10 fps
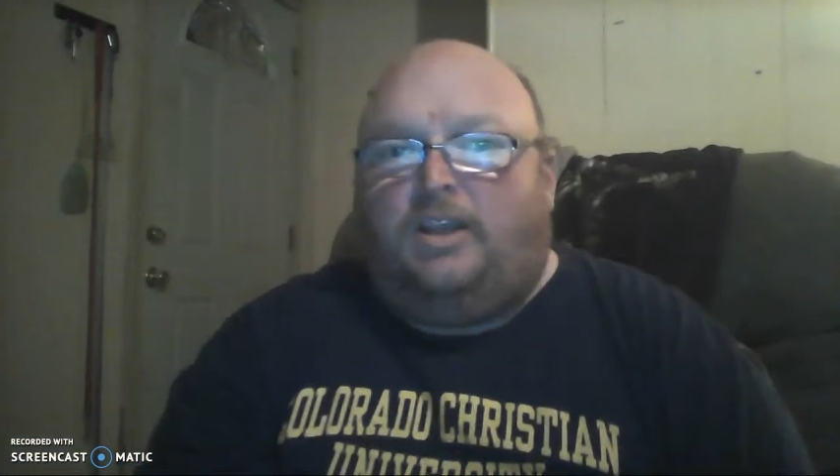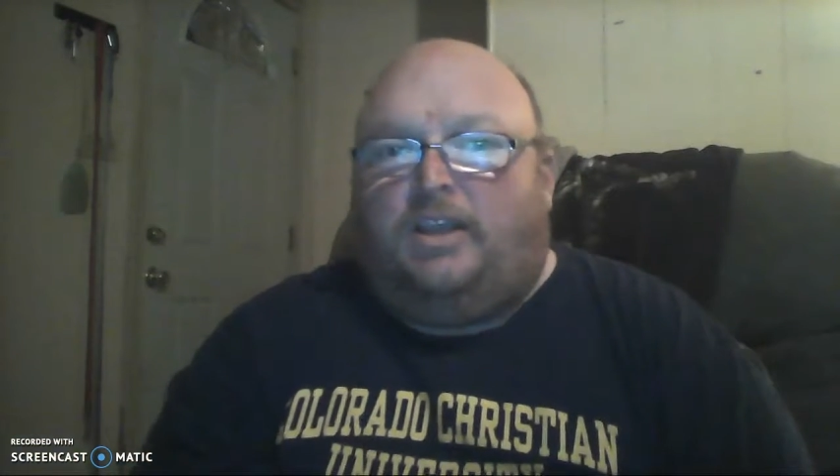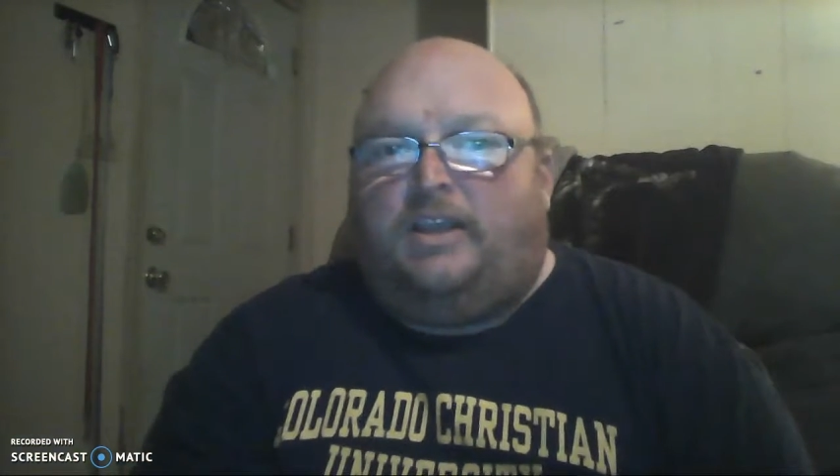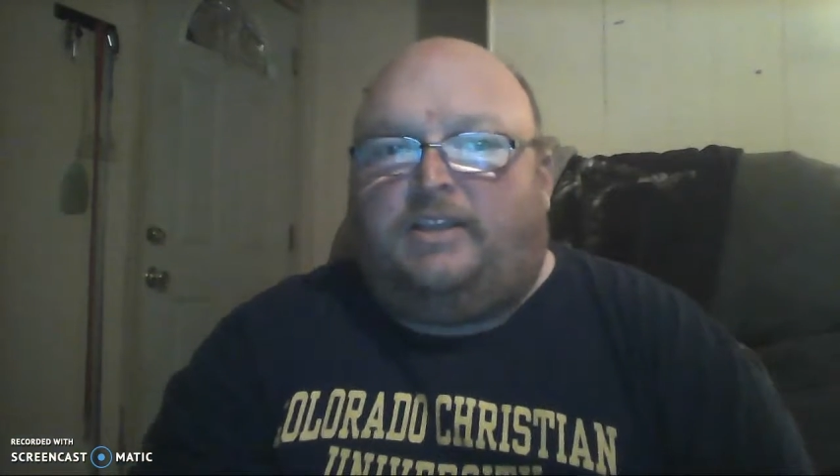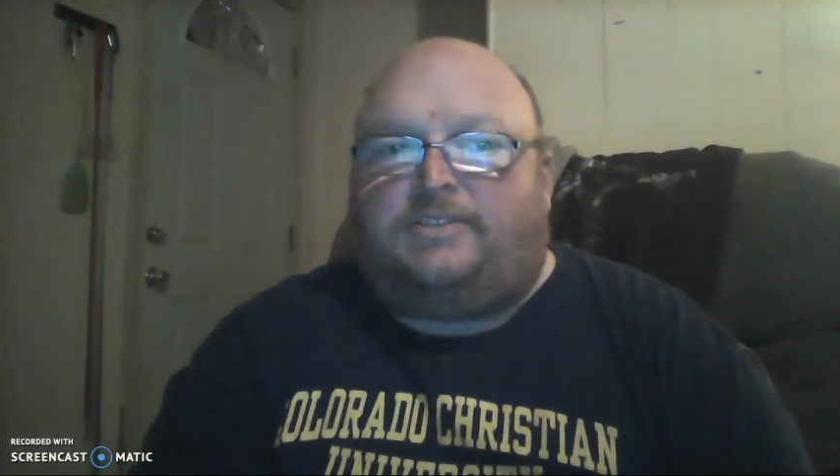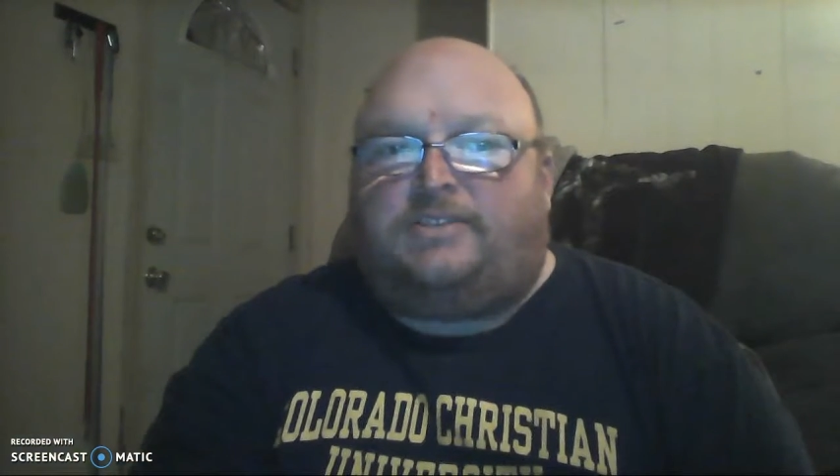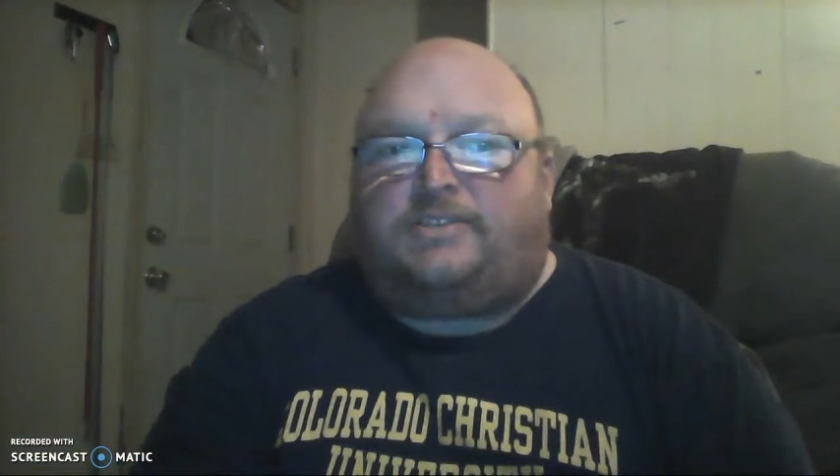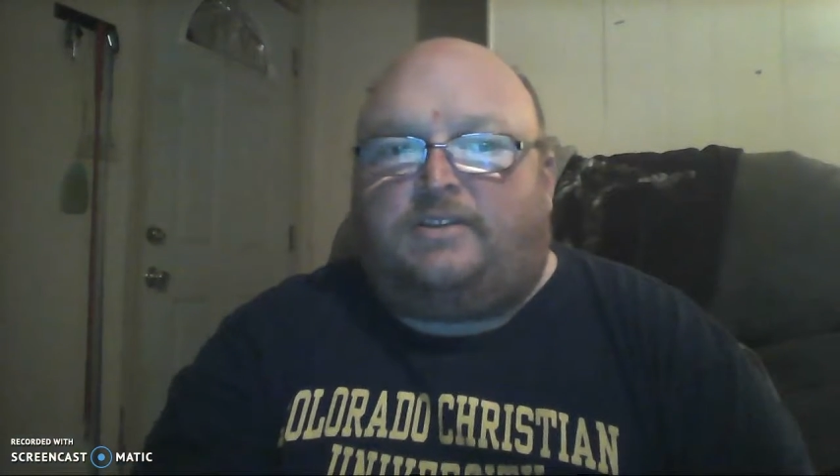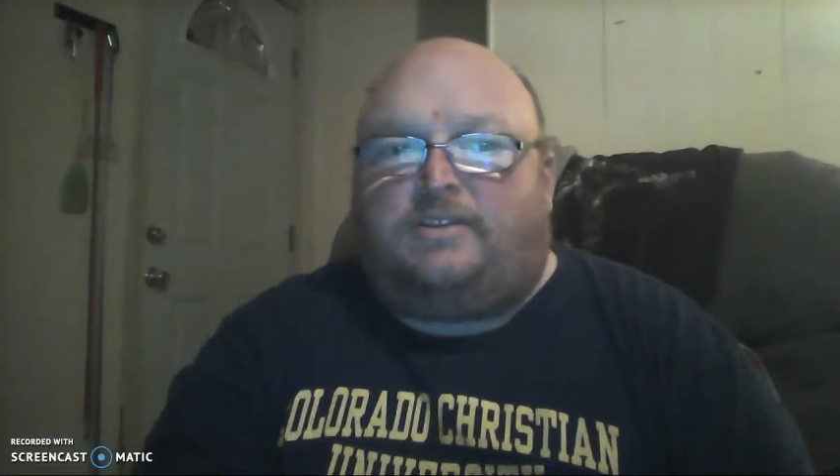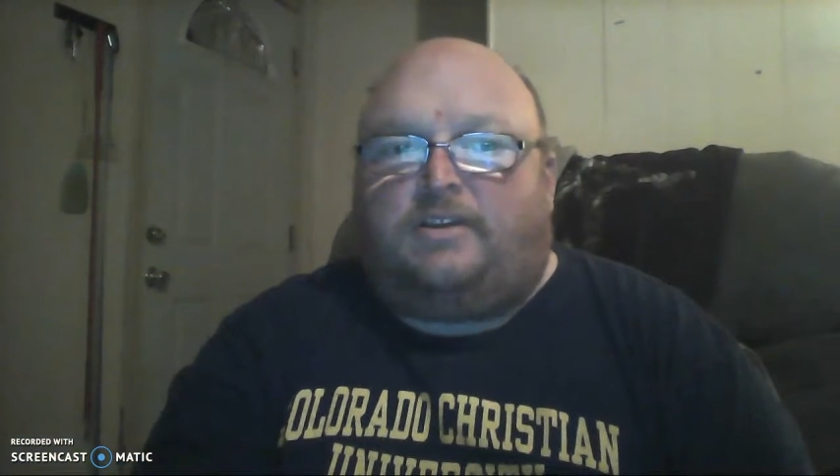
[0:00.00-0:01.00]
It's
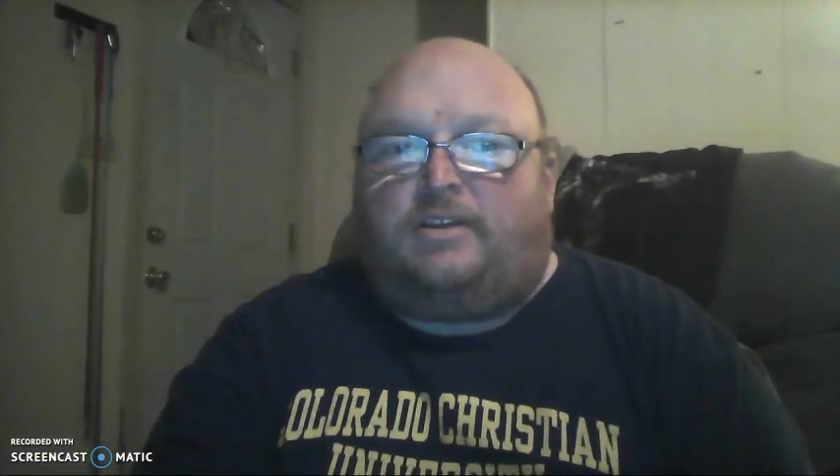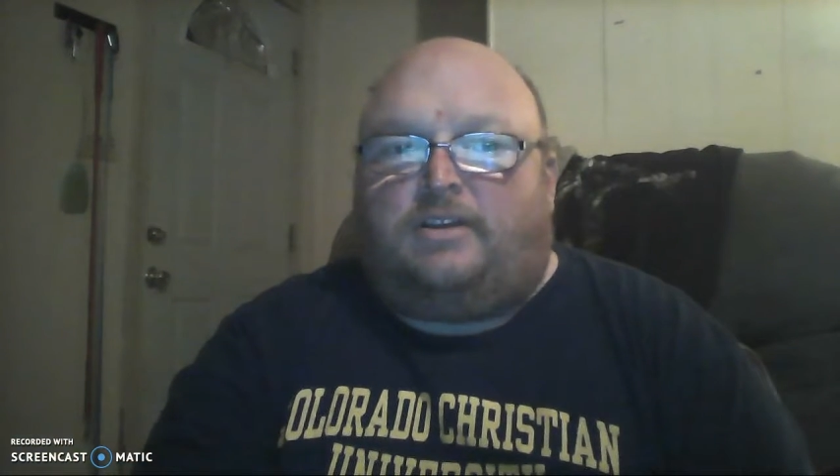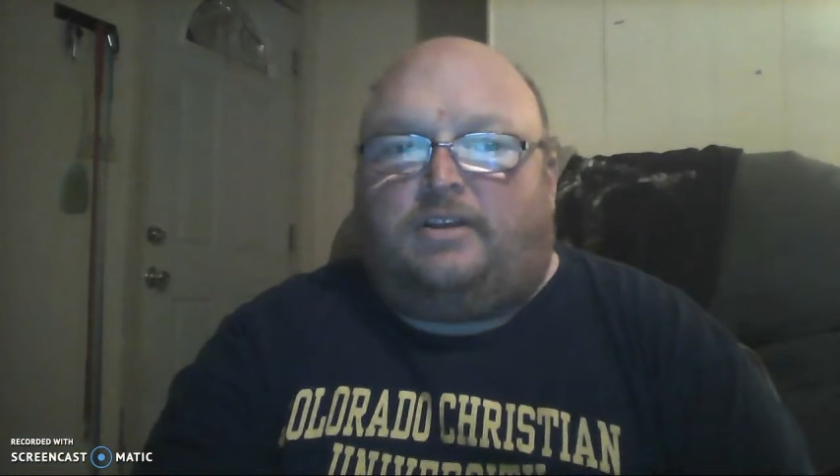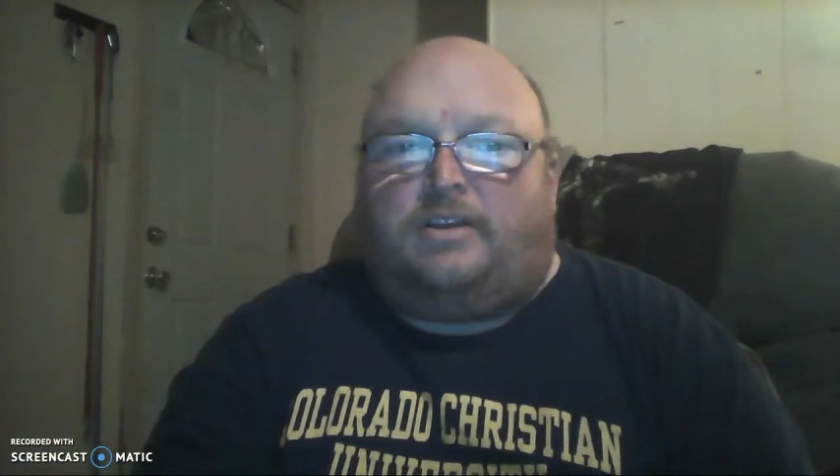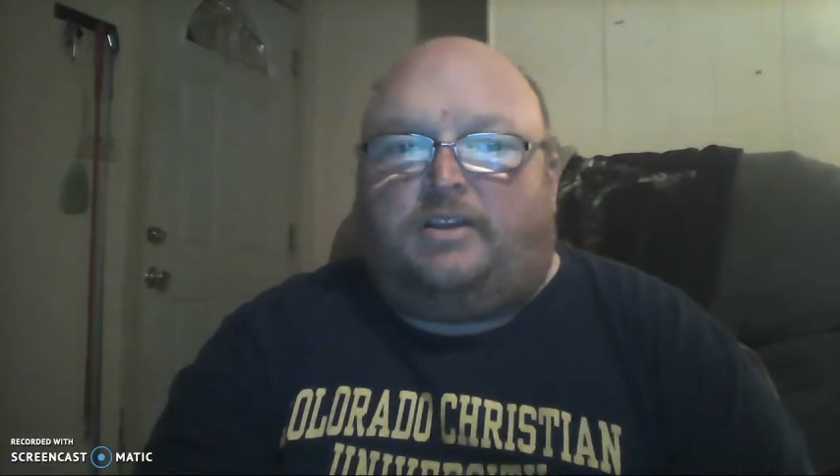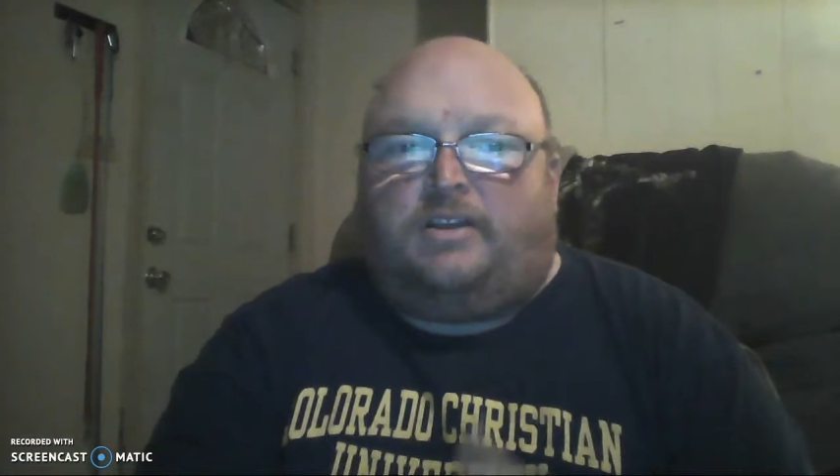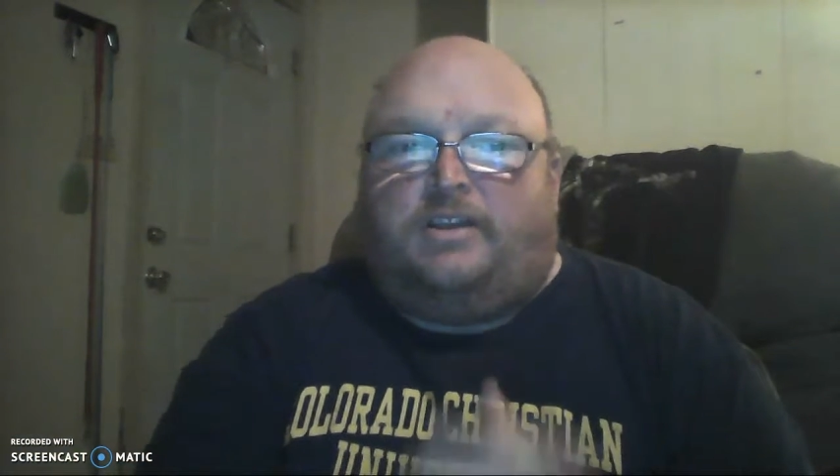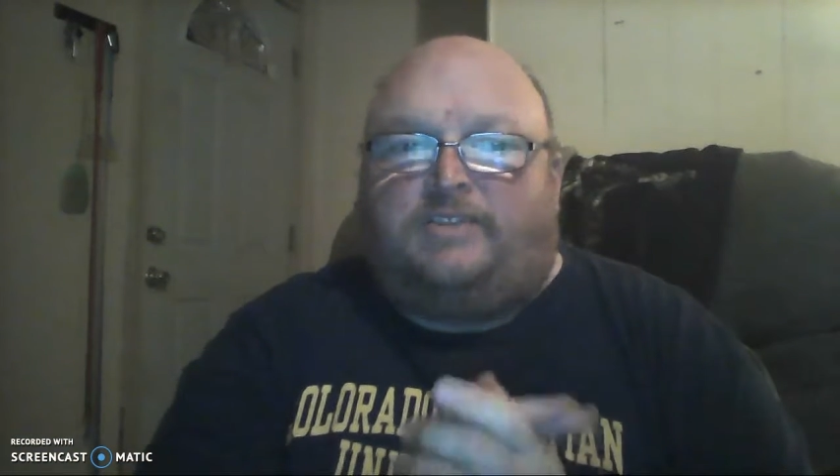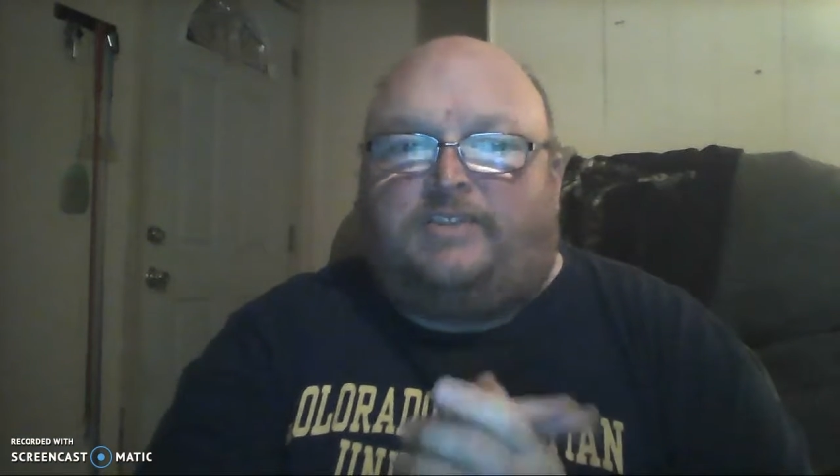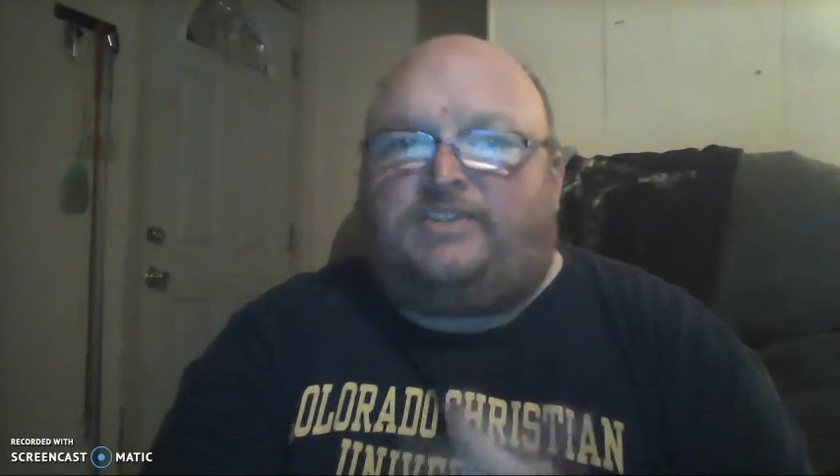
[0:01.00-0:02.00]

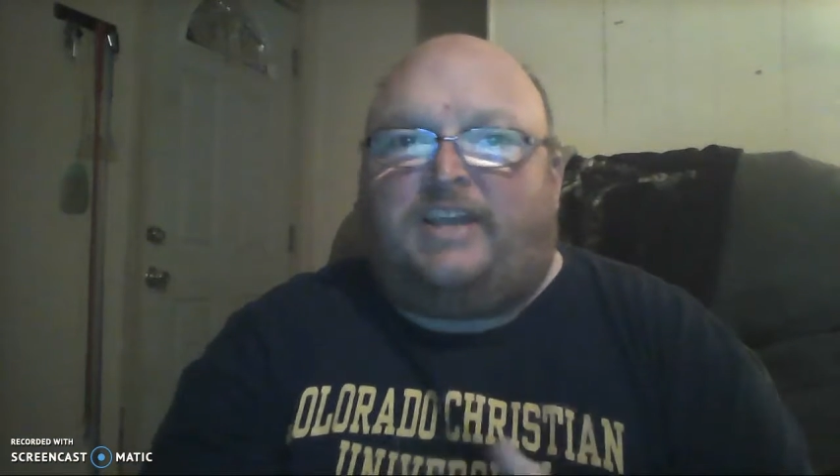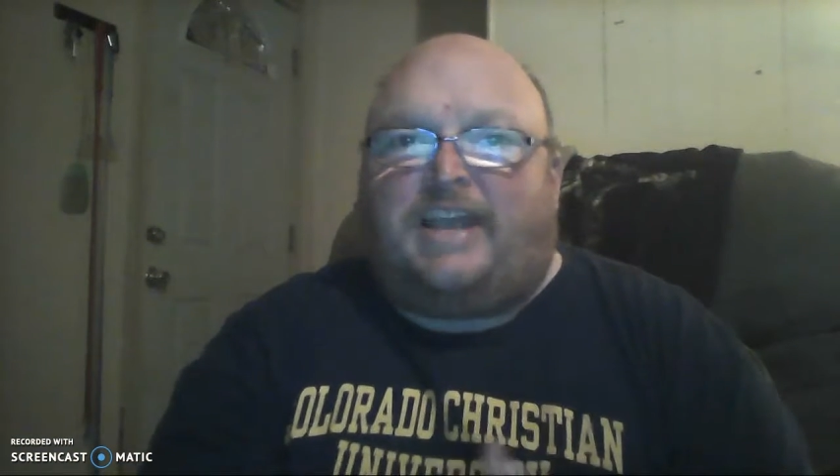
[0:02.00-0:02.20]
set